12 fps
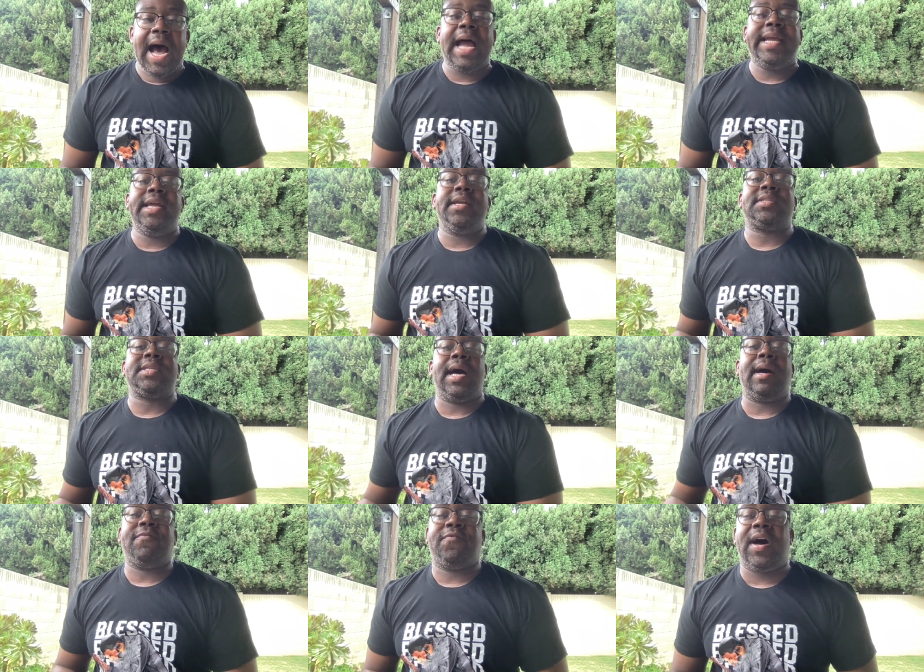I get a
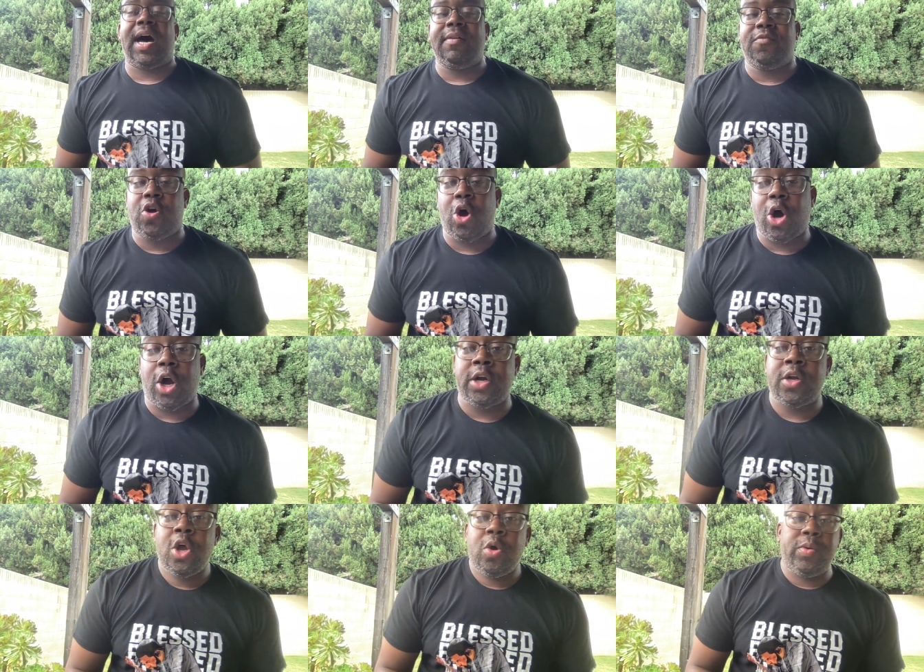top five
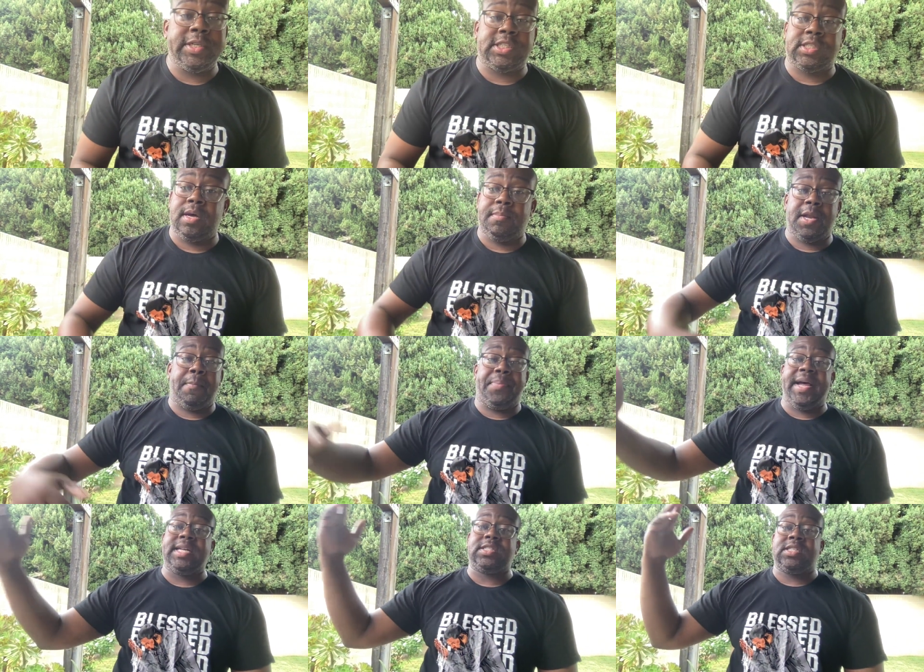guard with some of the
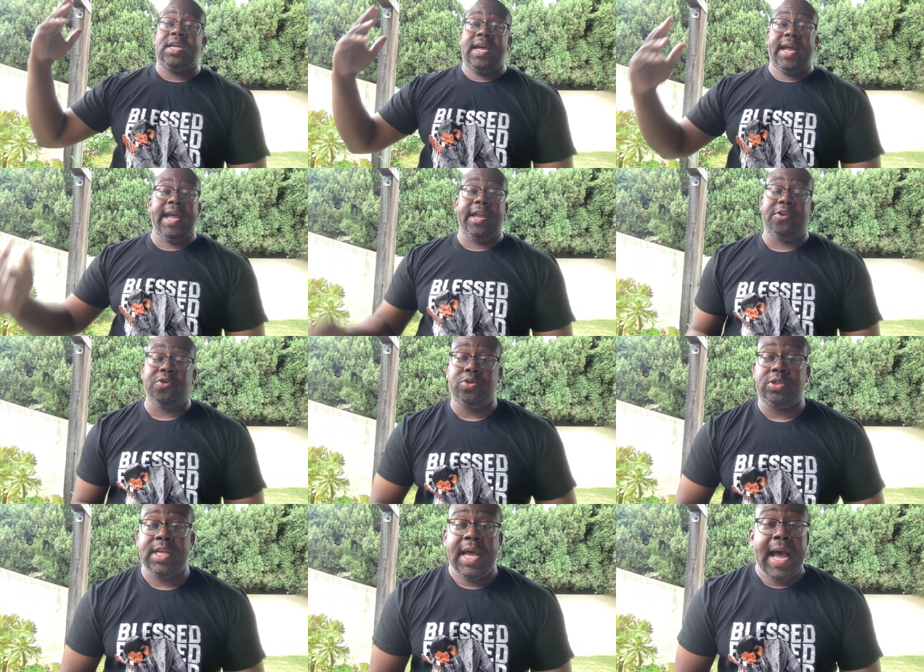best
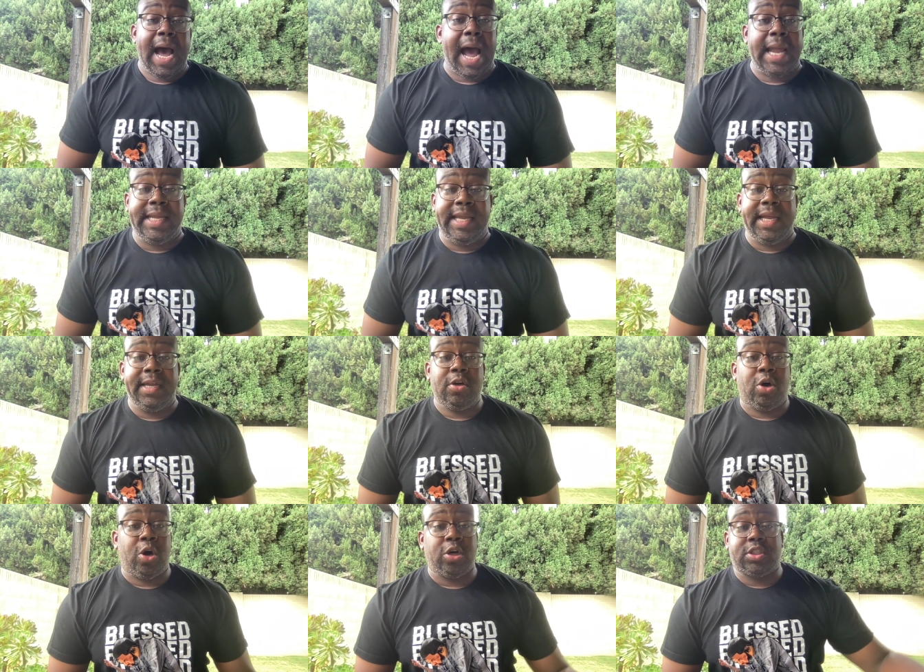handles. I
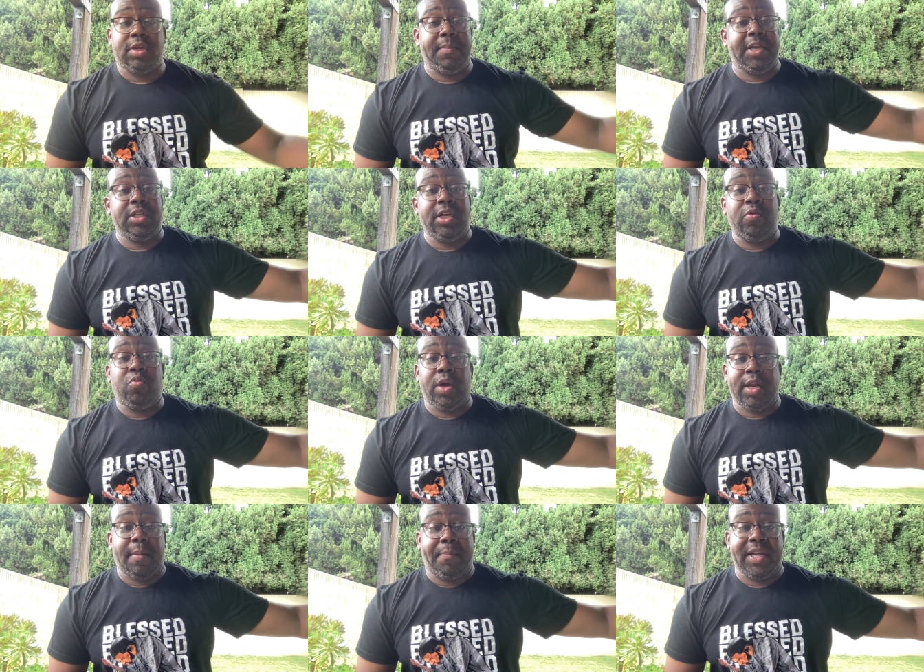get ultimately one
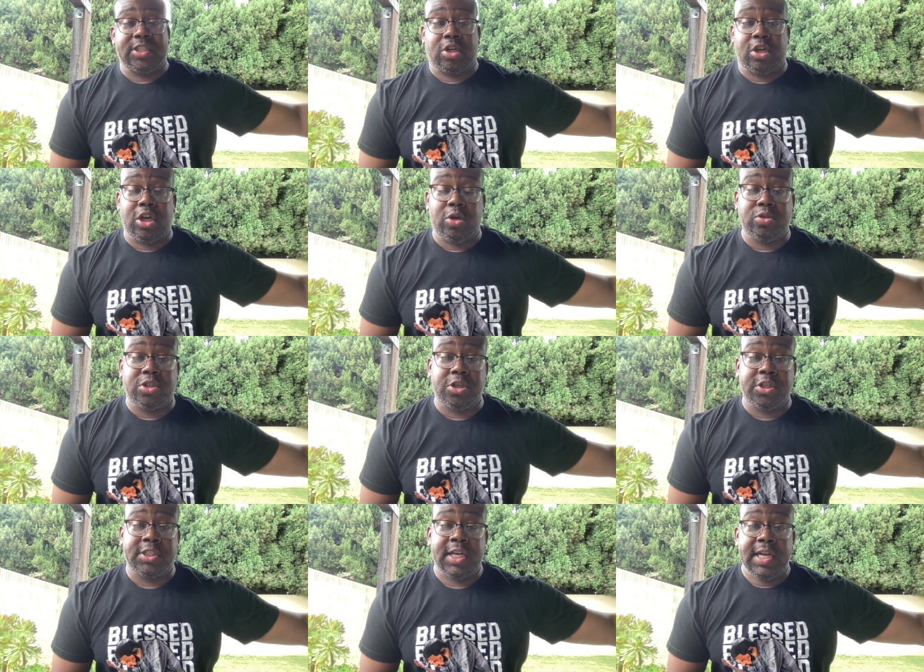of the best
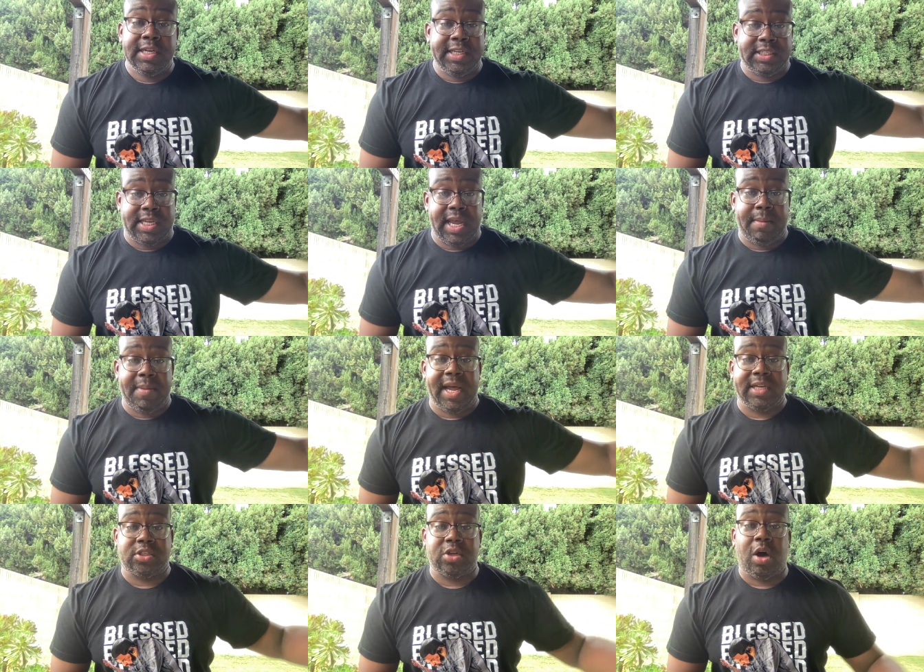closers this game
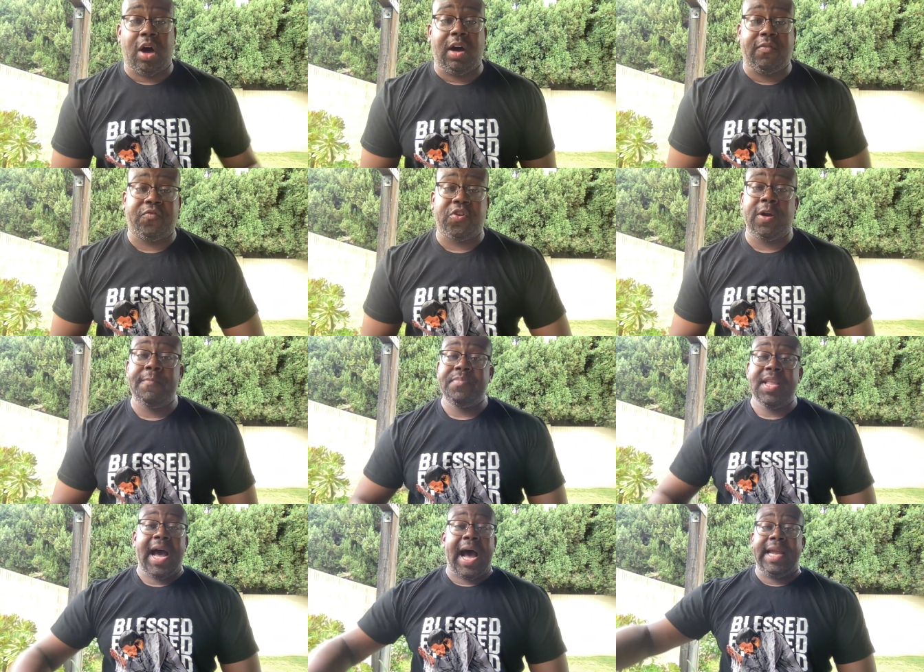has to offer.
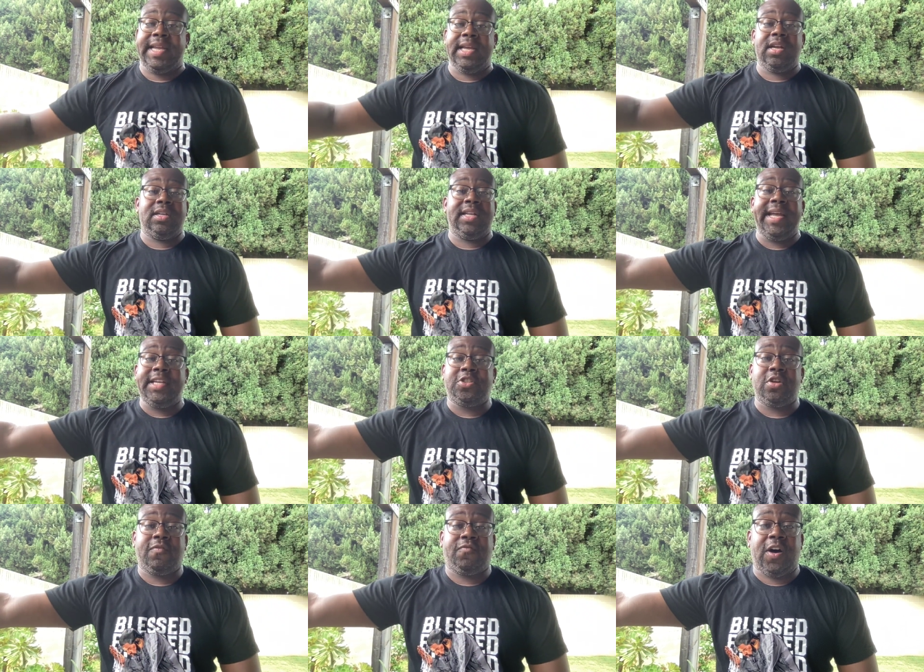I get a
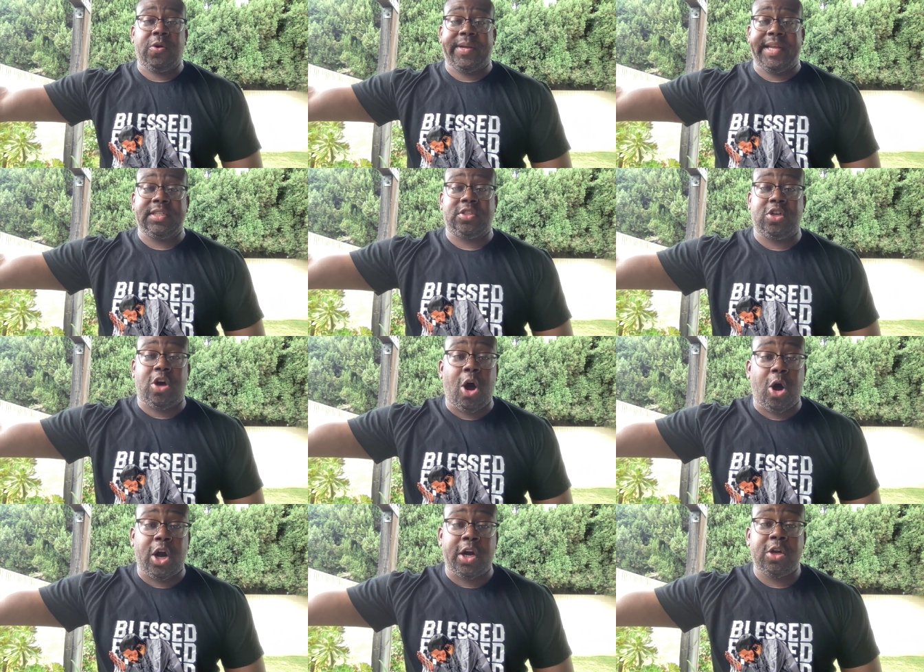laser focused
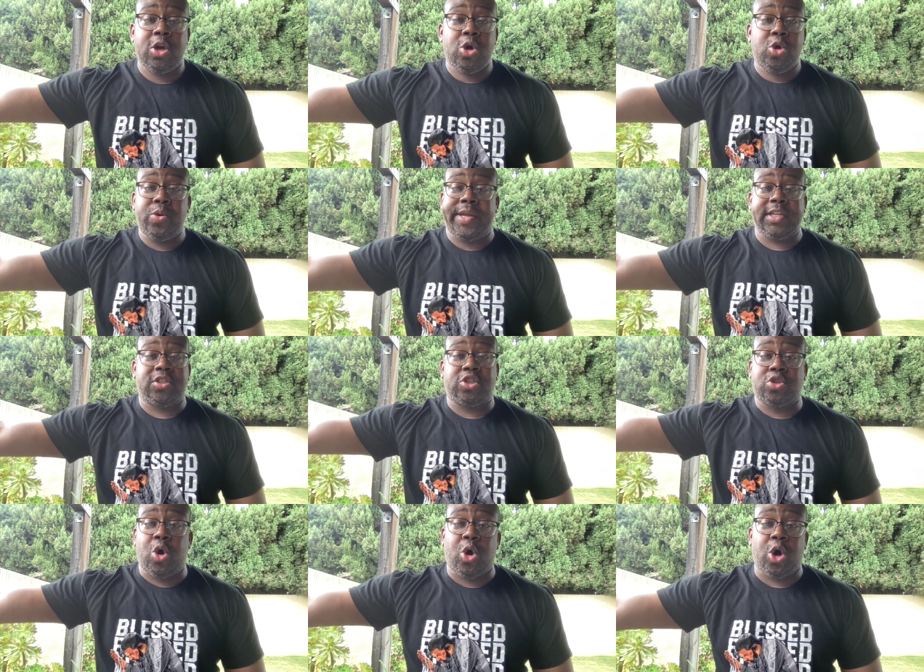guard who can
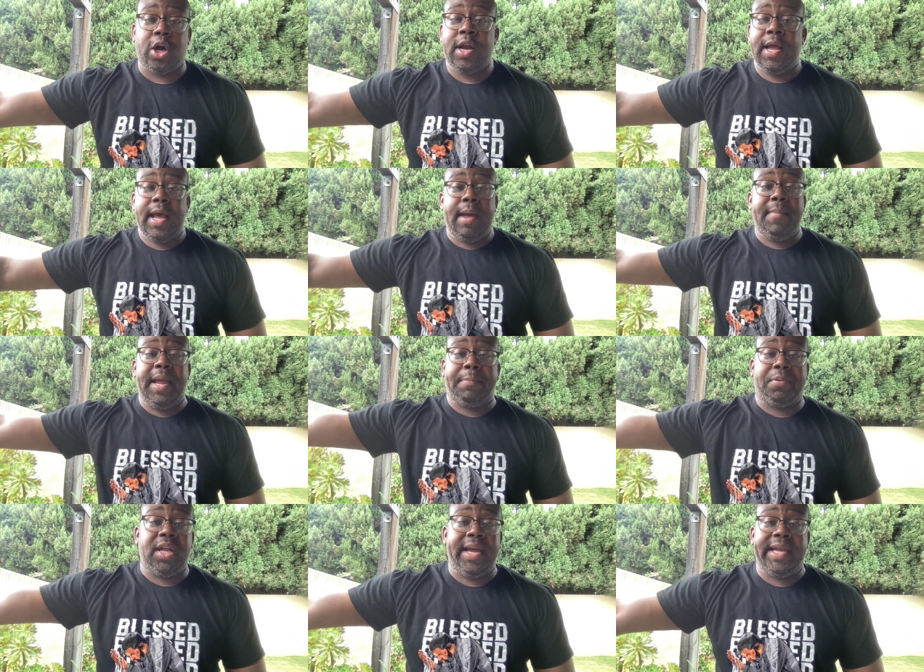score and make
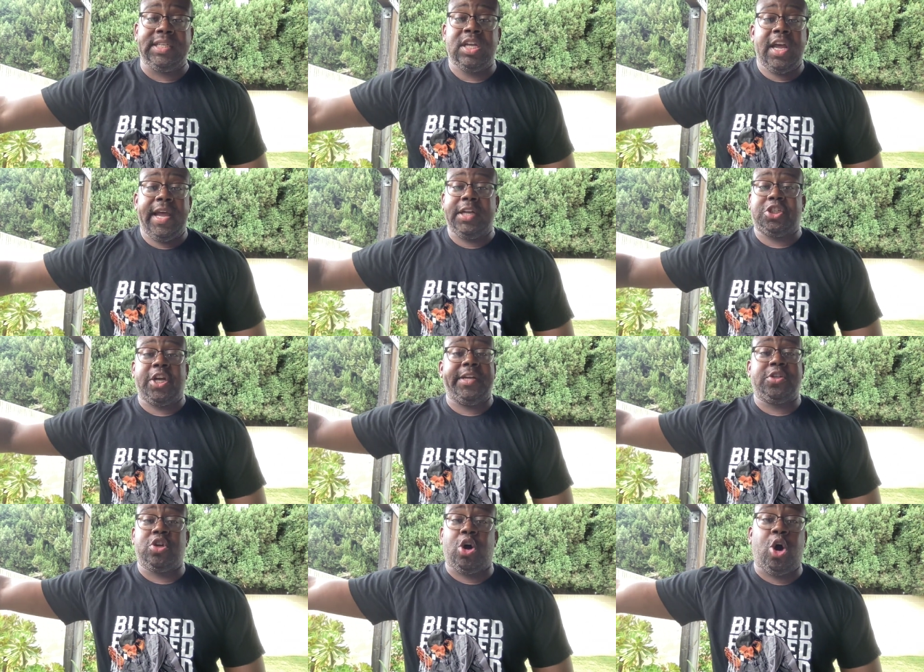plays and
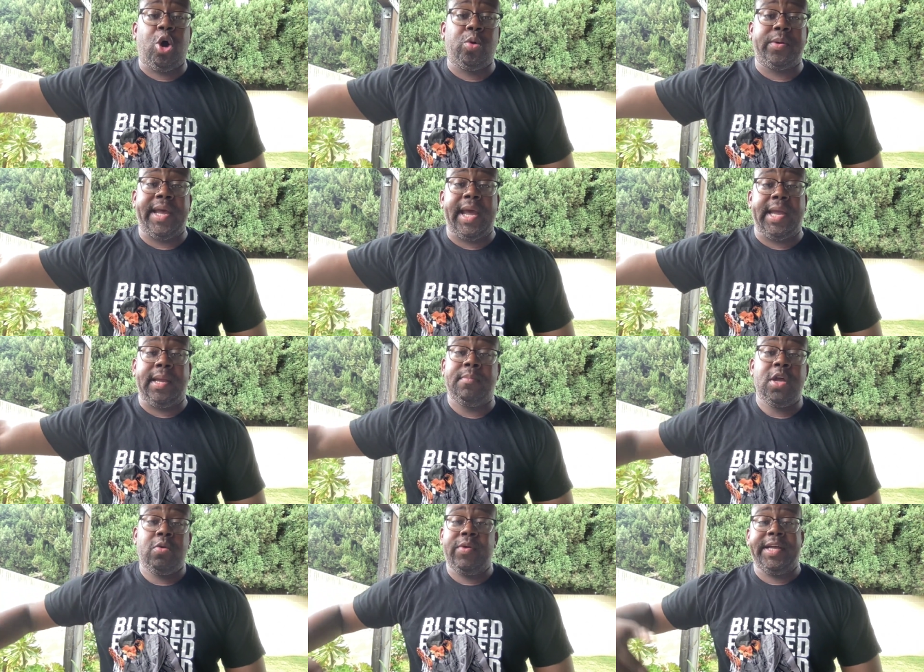change the whole game
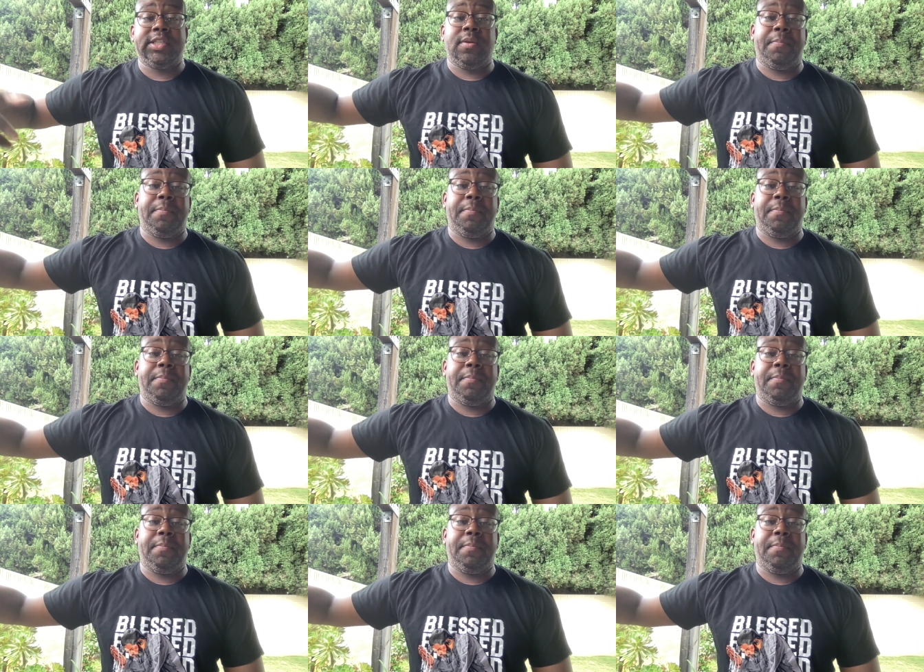with his